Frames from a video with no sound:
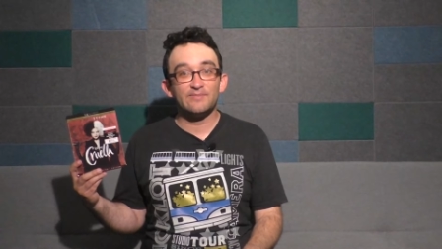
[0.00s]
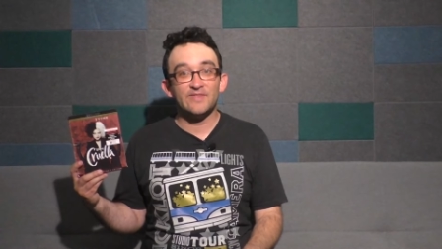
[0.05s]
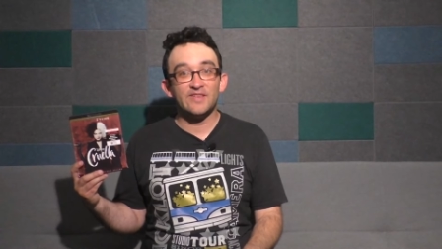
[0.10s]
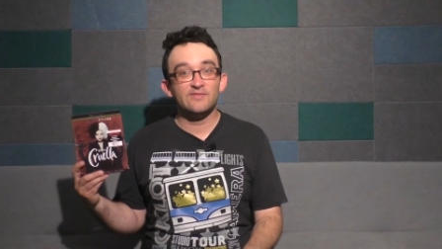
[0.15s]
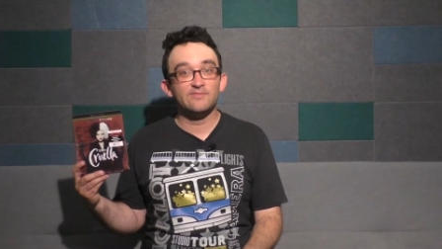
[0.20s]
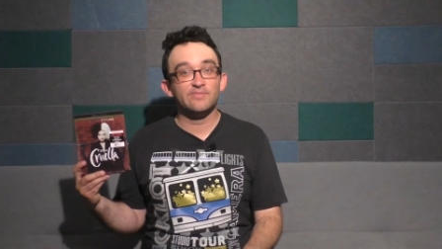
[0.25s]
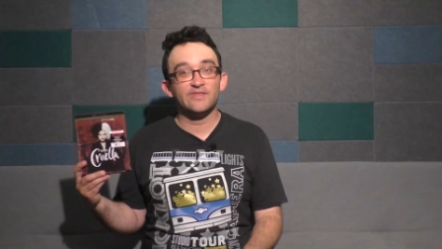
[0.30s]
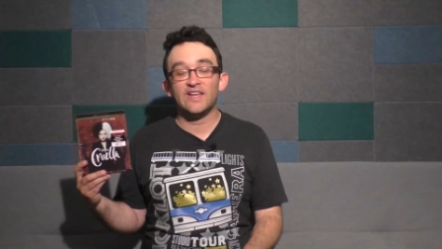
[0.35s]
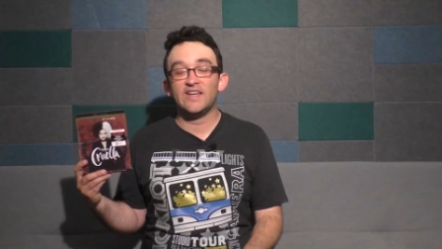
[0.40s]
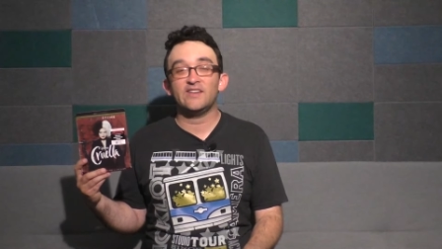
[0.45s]

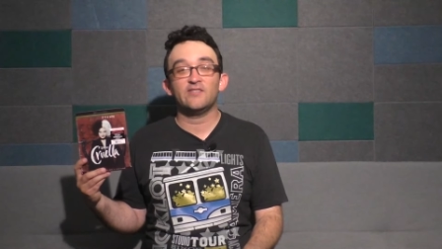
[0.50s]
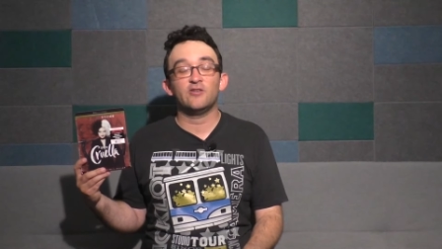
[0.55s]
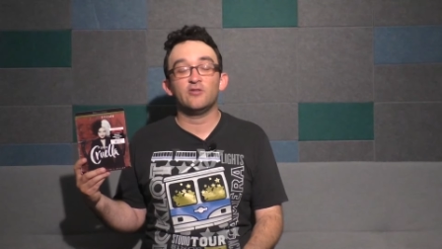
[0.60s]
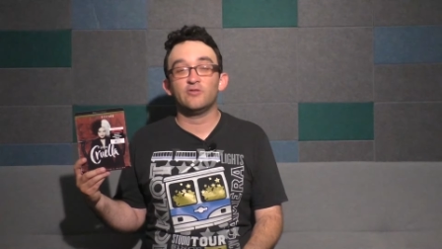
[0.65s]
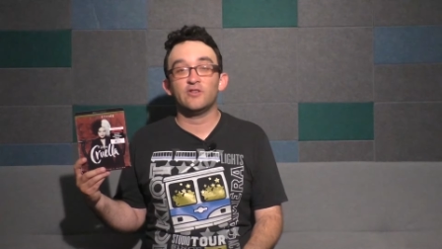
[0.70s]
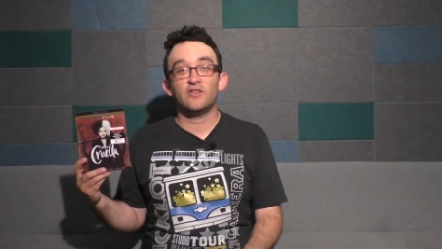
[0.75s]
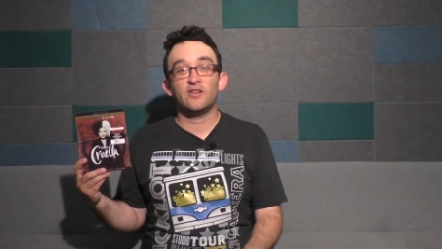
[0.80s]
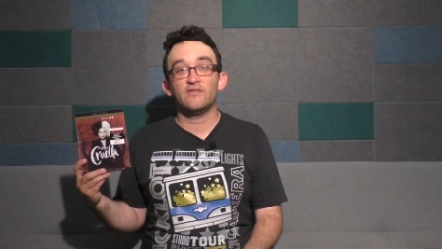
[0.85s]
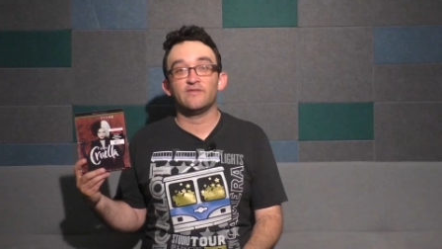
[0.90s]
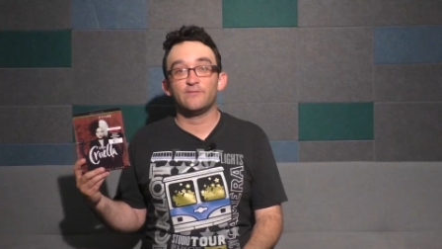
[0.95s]
Didn't plan to
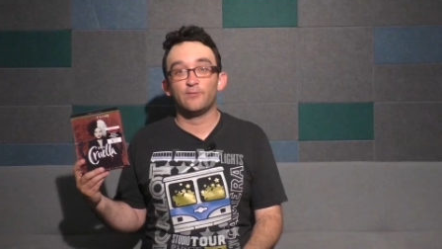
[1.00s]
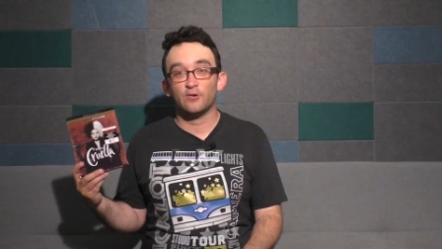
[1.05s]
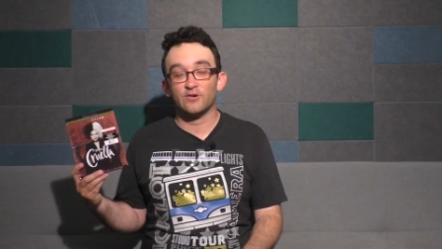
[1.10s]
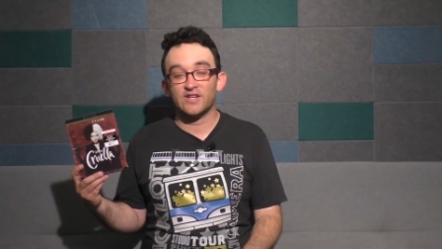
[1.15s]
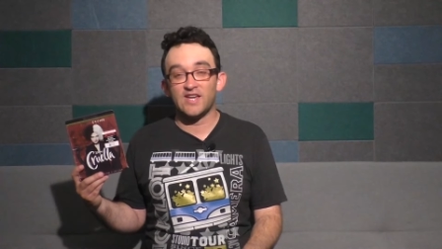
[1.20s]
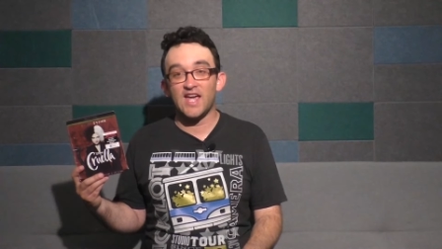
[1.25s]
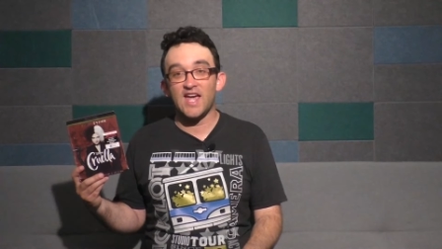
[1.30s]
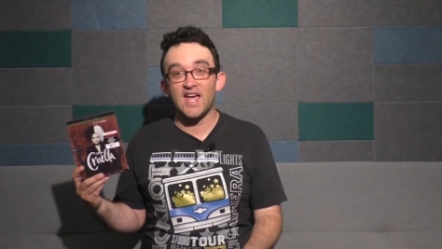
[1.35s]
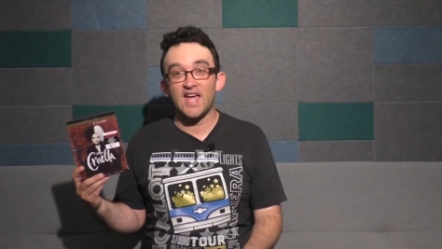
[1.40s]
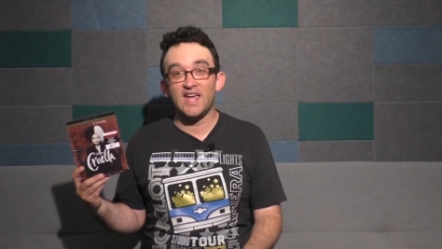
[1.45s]
own it on four
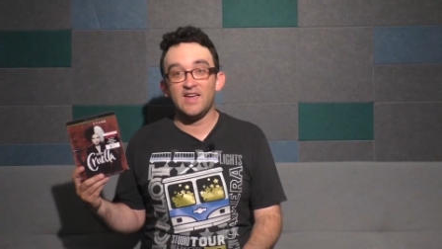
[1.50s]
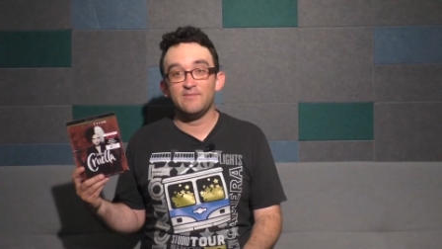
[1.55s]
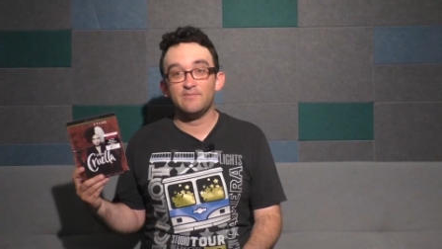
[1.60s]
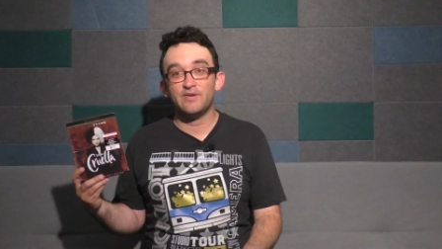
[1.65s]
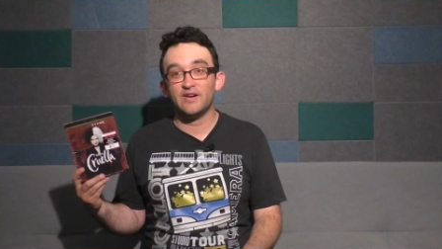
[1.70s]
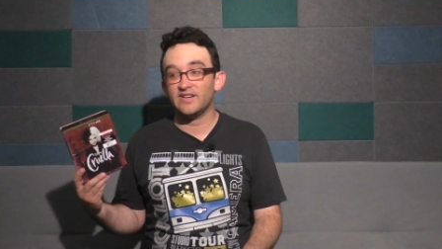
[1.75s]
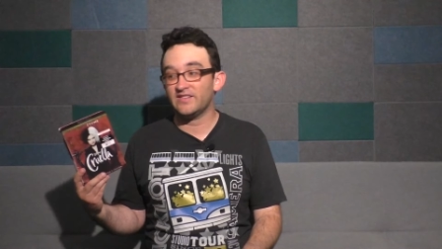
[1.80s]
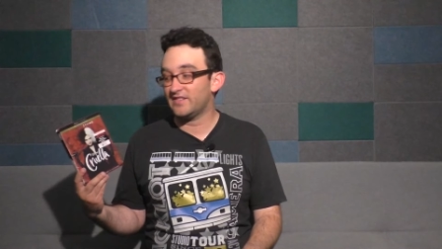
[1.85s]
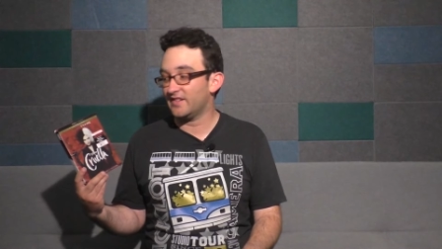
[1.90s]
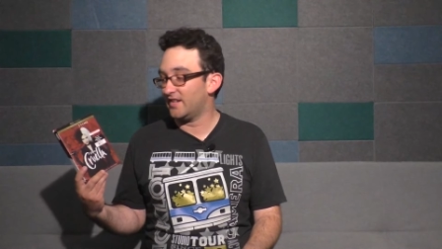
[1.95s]
K,
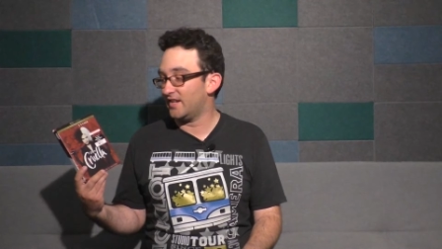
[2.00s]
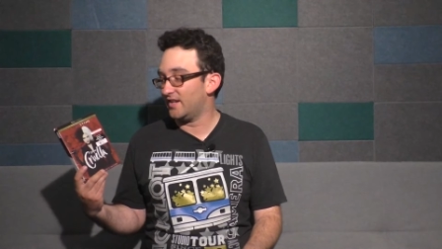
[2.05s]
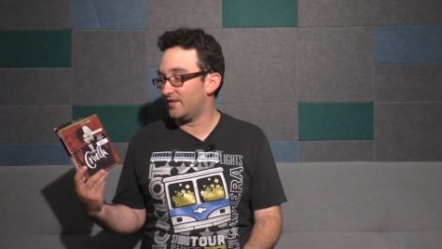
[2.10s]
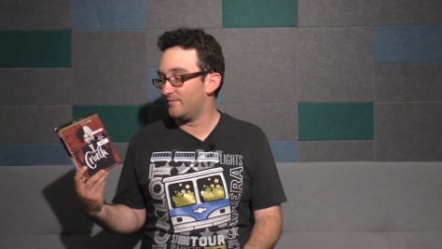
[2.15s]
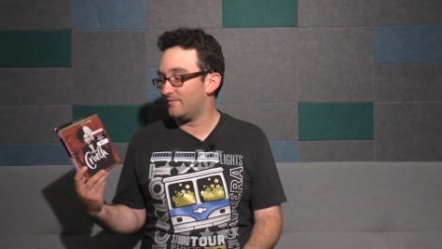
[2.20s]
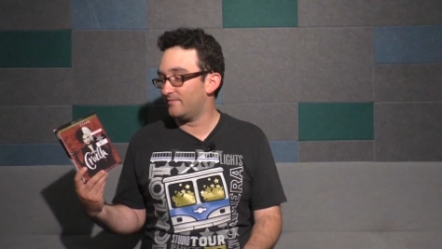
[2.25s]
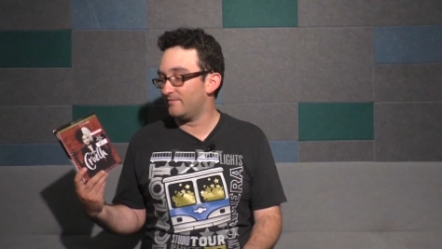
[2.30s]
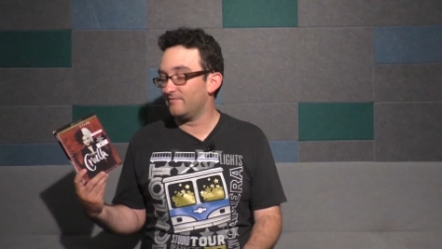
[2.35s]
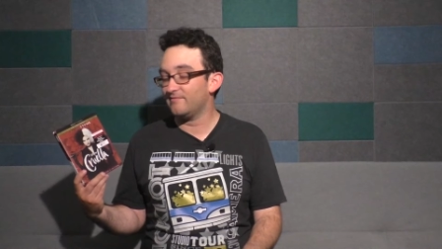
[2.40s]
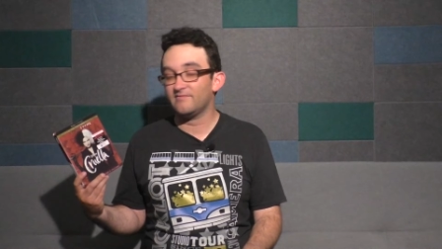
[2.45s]
but
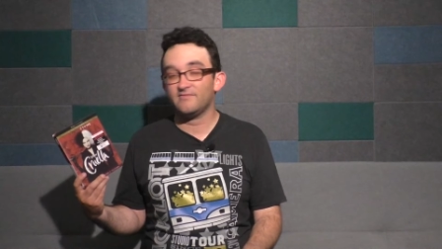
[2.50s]
uh,